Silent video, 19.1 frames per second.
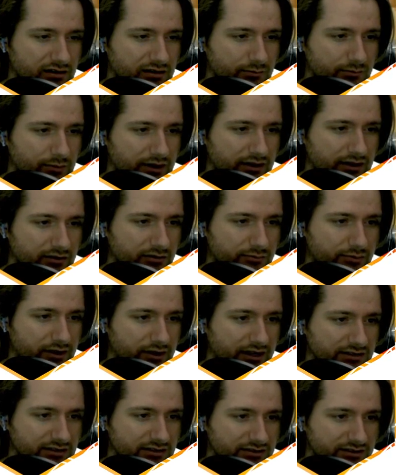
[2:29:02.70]
Payload
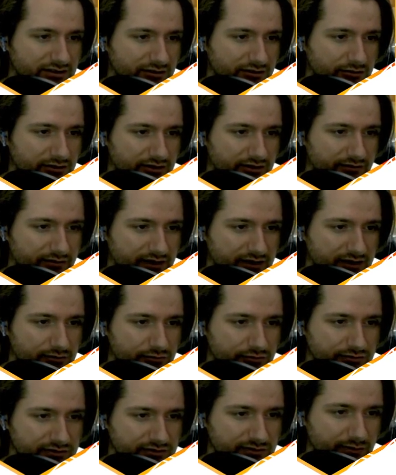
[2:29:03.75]
processing. You can define
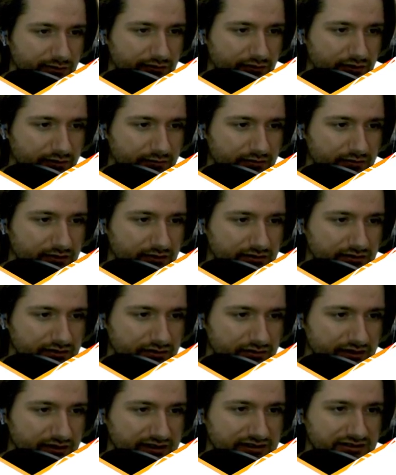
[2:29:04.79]
rules to perform. So
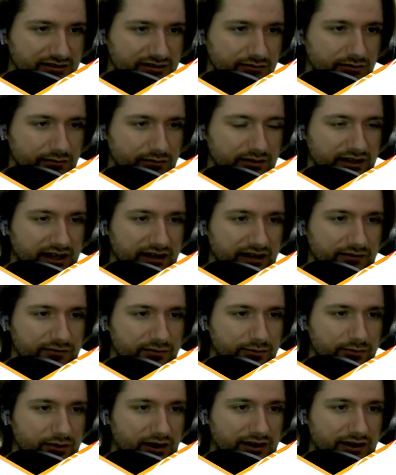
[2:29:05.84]
let's see what we have for
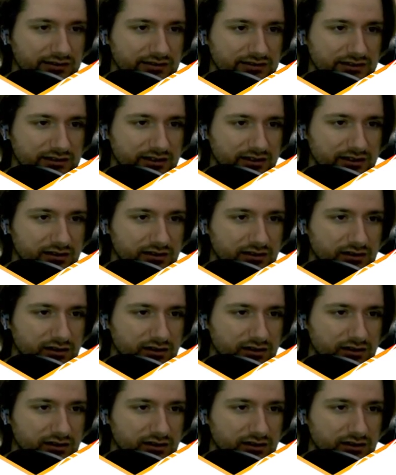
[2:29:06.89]
processing.